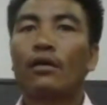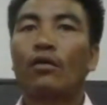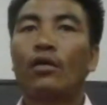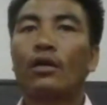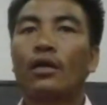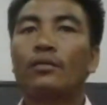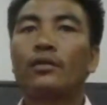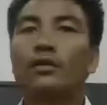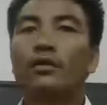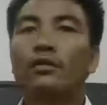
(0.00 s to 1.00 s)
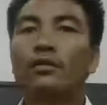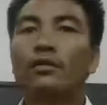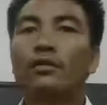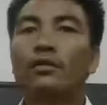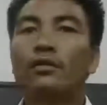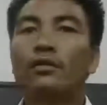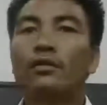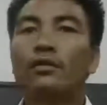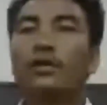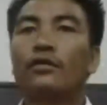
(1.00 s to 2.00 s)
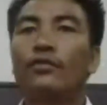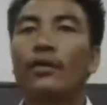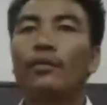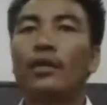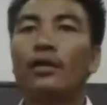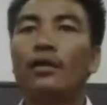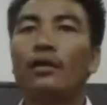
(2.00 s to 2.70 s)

Welcome to the TBC family.